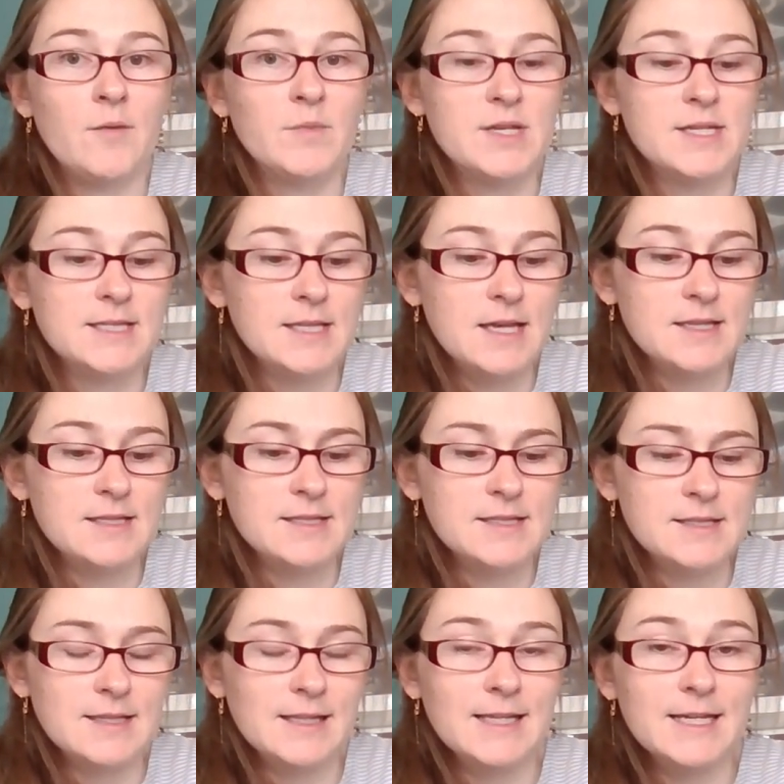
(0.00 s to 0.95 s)
This
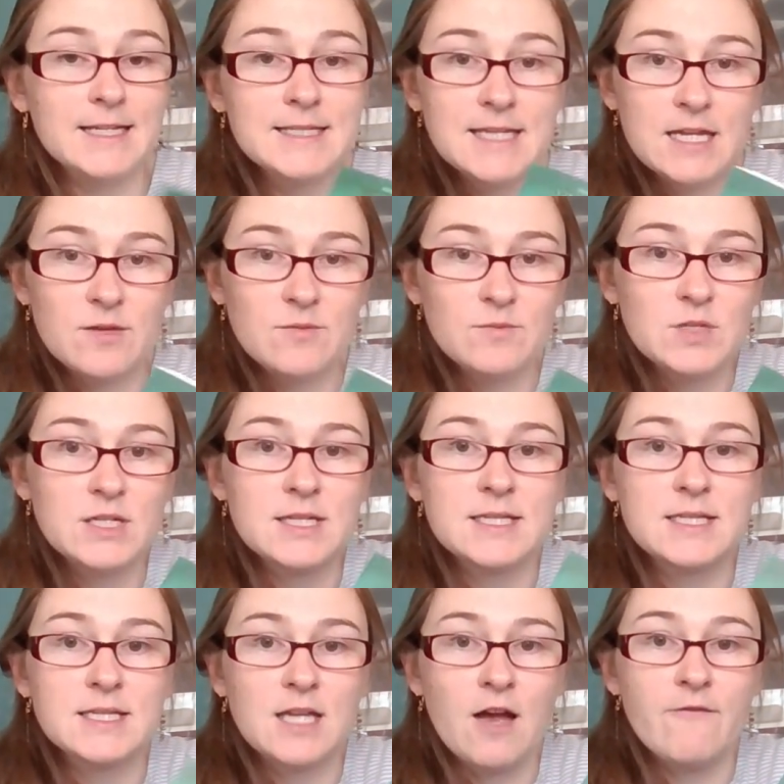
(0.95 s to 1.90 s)
leads him to
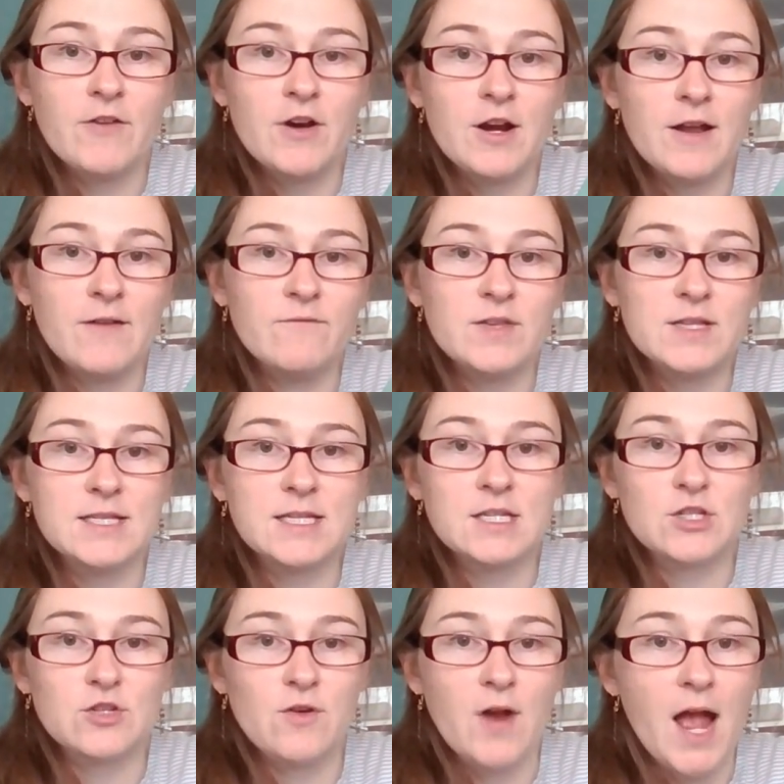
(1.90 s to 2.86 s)
discover and
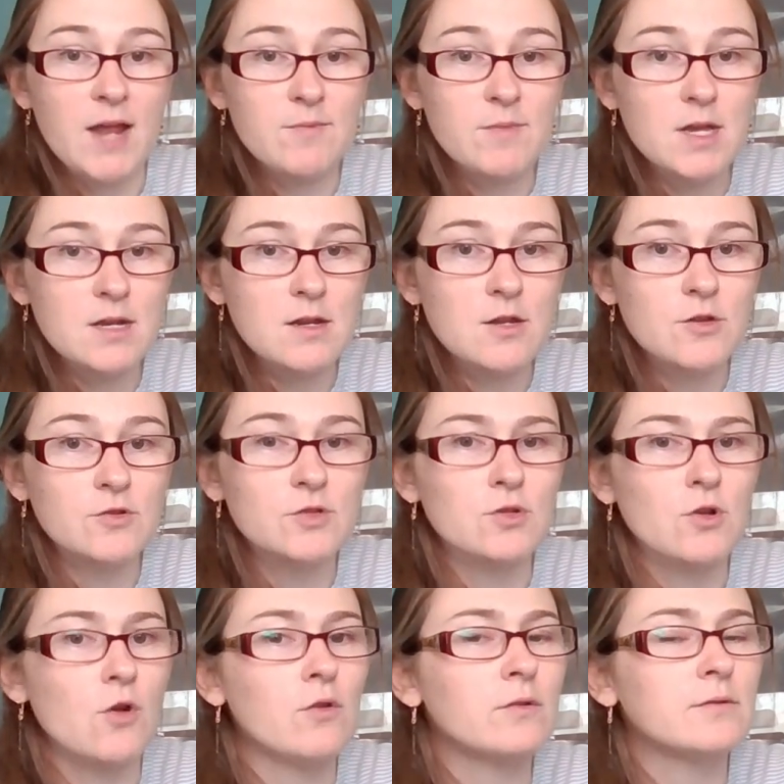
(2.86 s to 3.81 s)
visit Sir Edmund, who's
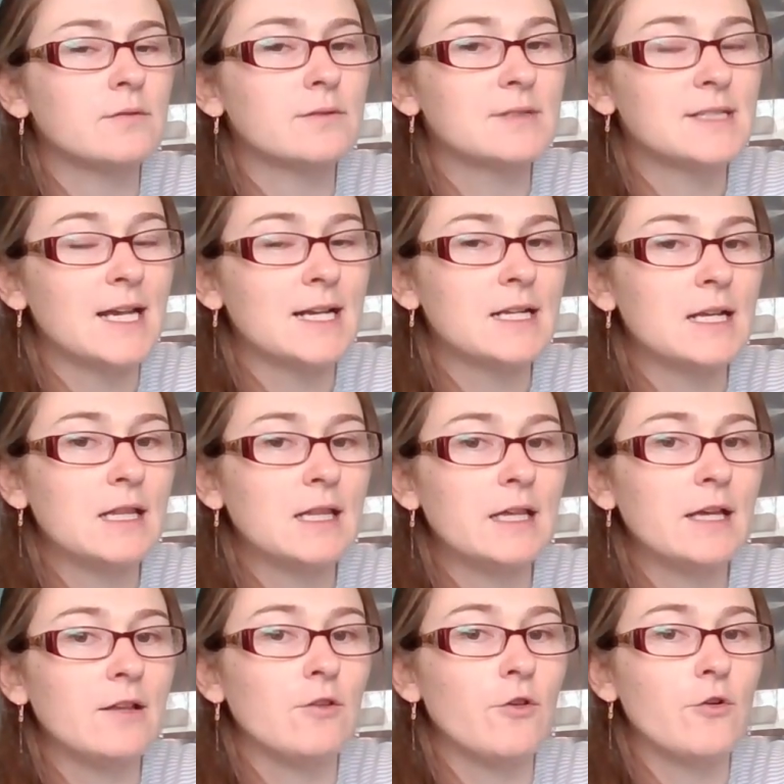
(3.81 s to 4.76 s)

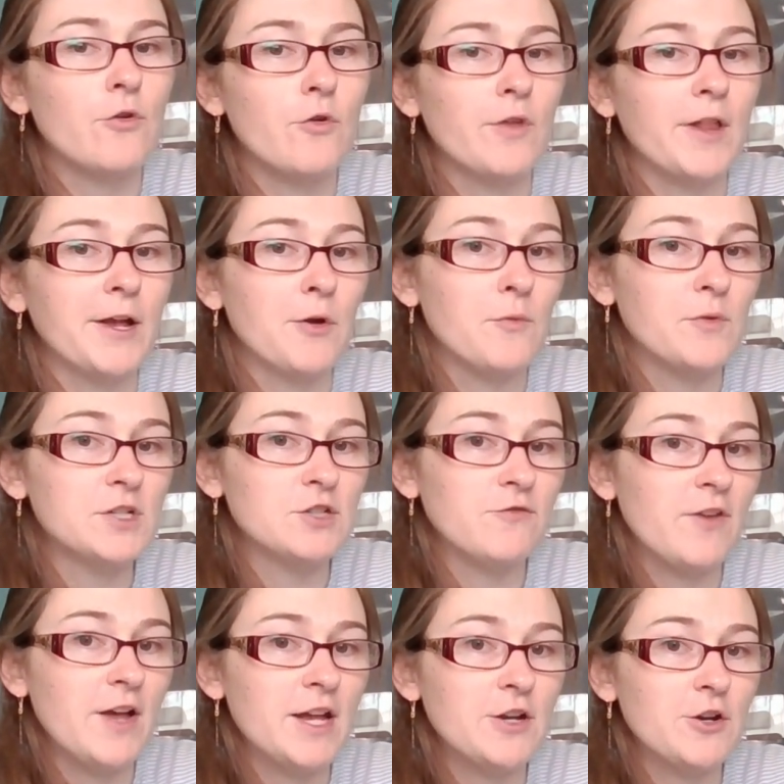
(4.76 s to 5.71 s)
technically a local like witch
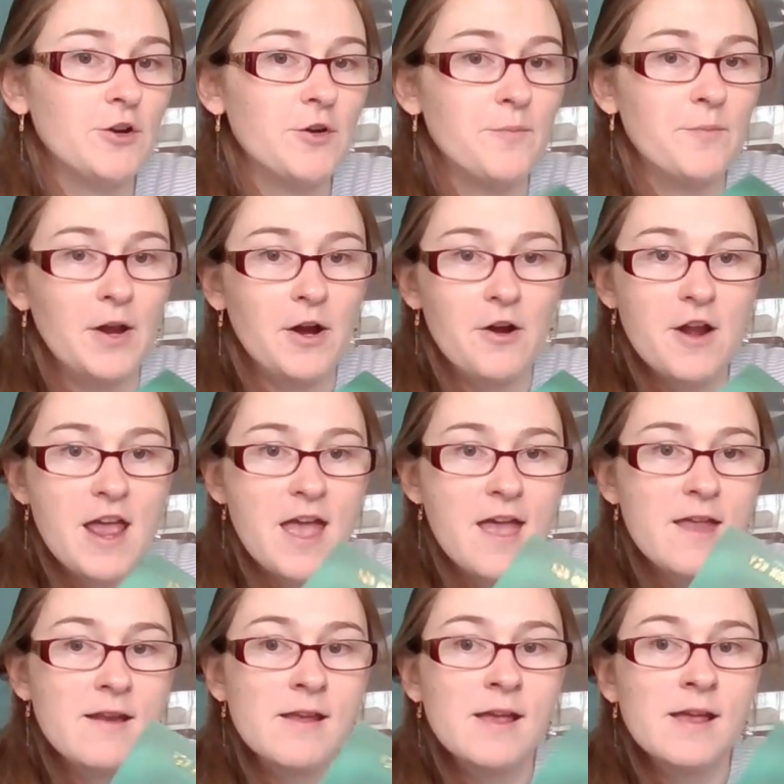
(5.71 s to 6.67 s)
finder and
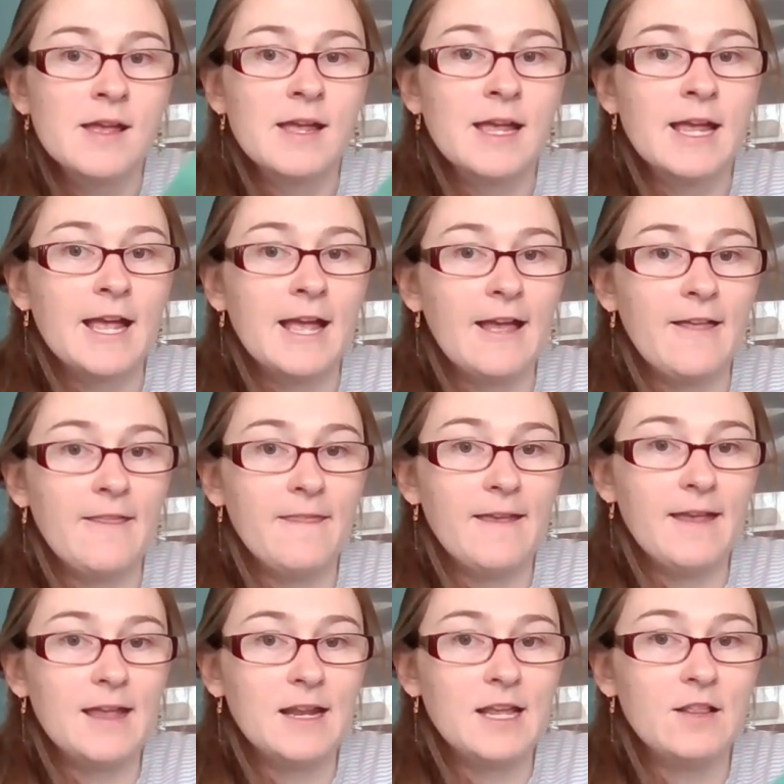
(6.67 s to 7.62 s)
baronet. And
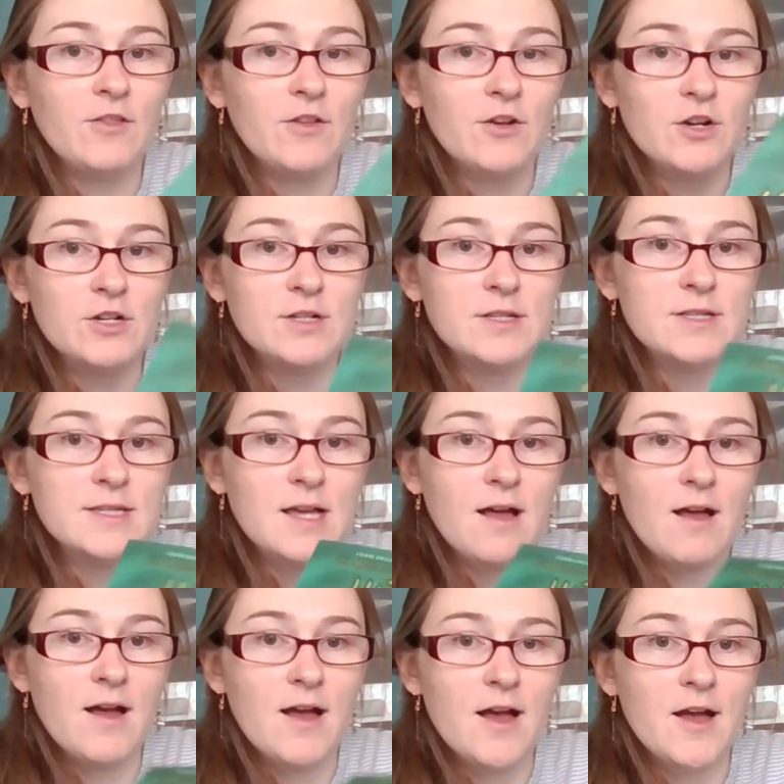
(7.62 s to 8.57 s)
then he learns
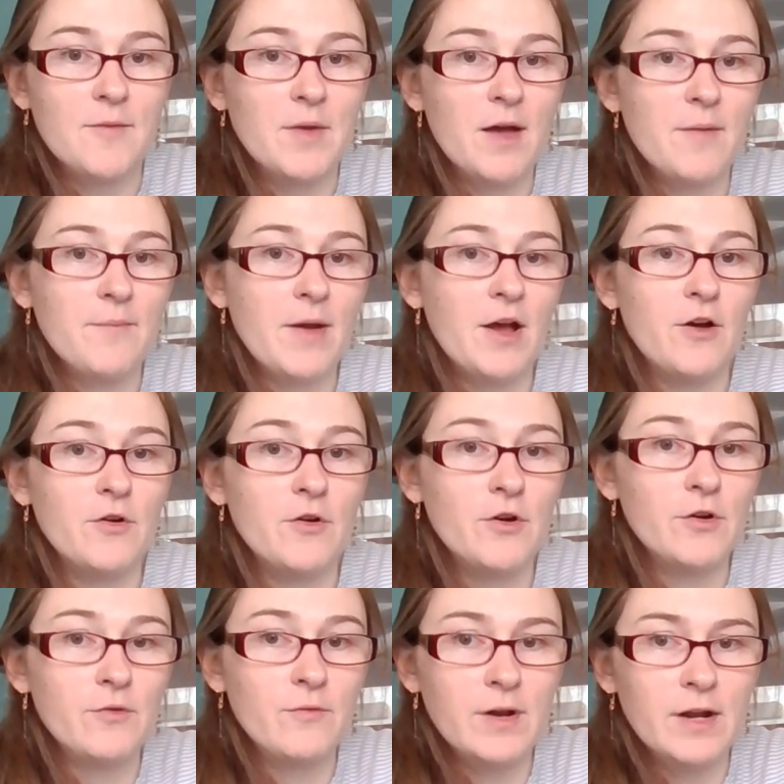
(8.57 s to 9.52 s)
about
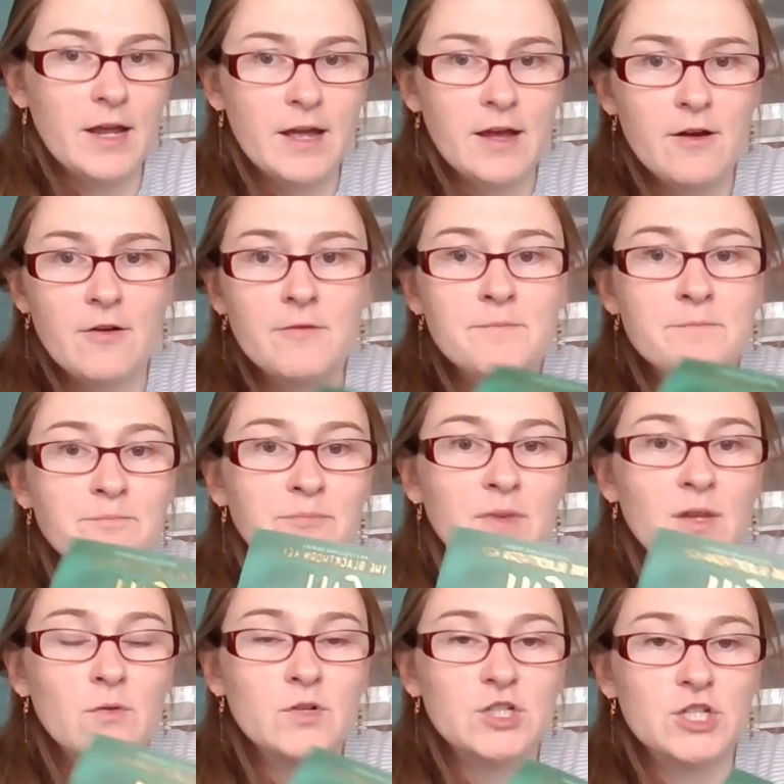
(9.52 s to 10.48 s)
Hookredale,
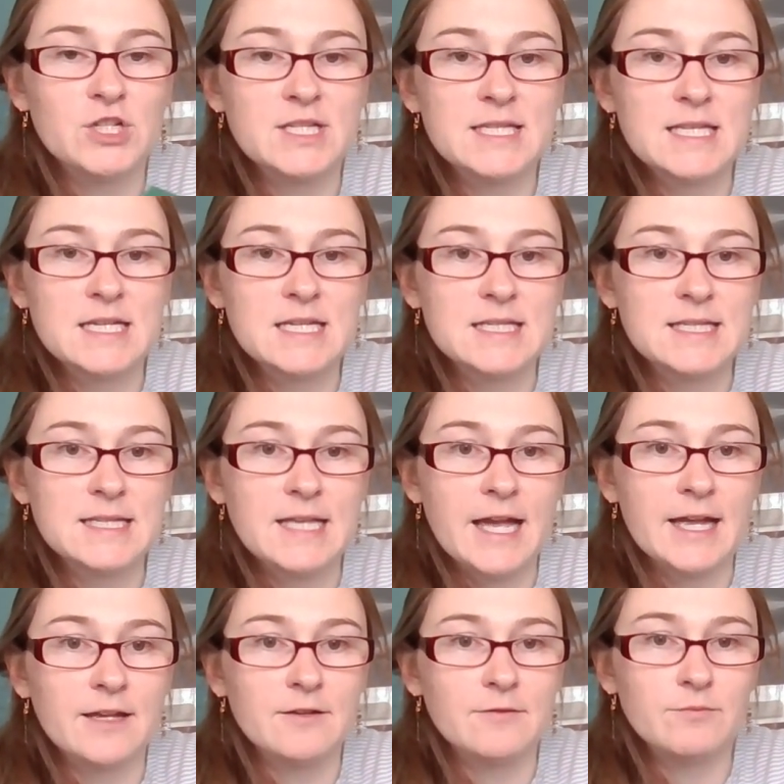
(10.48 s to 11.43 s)
which is this
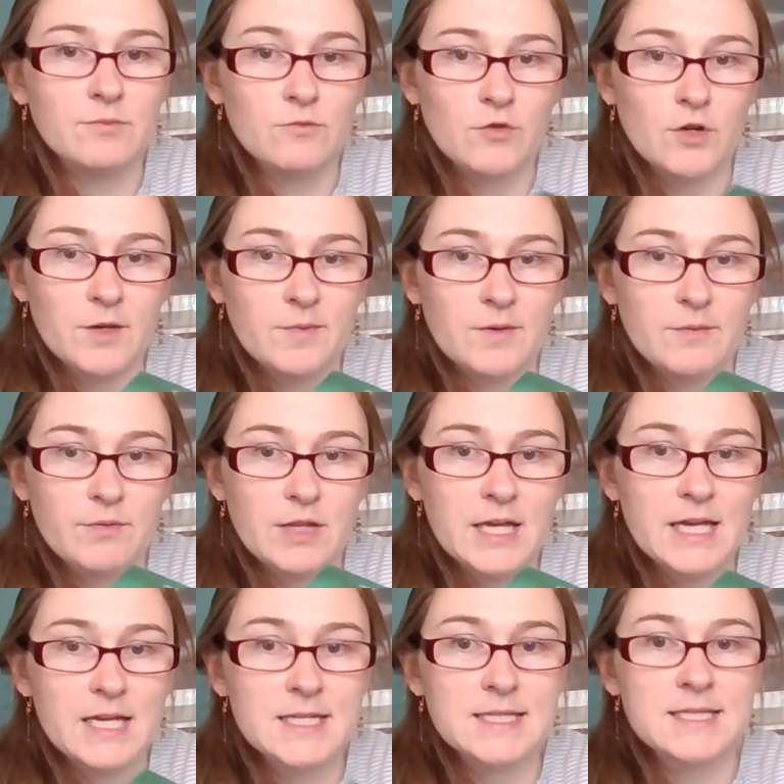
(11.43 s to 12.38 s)
like creepy
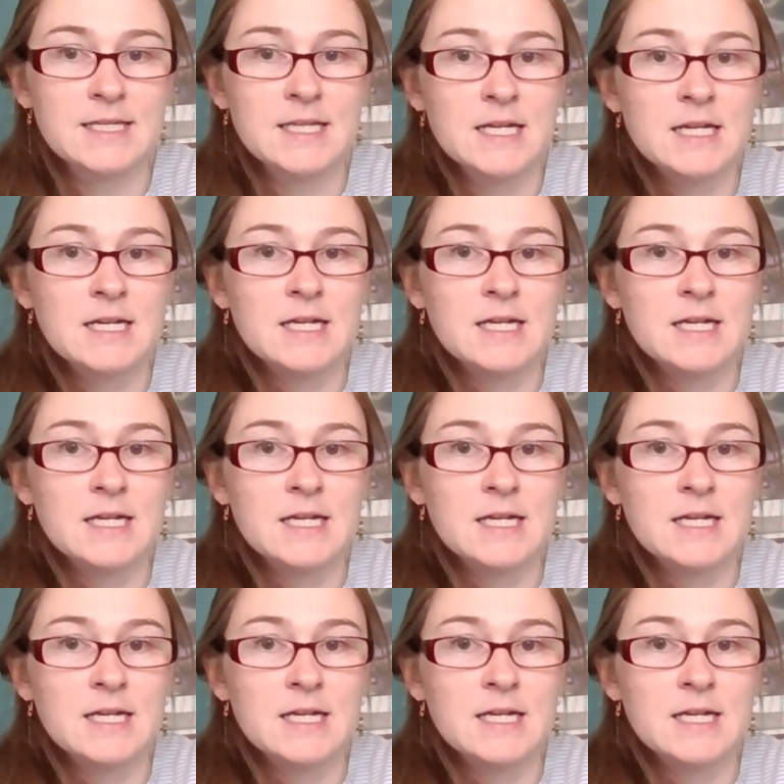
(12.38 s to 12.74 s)
place.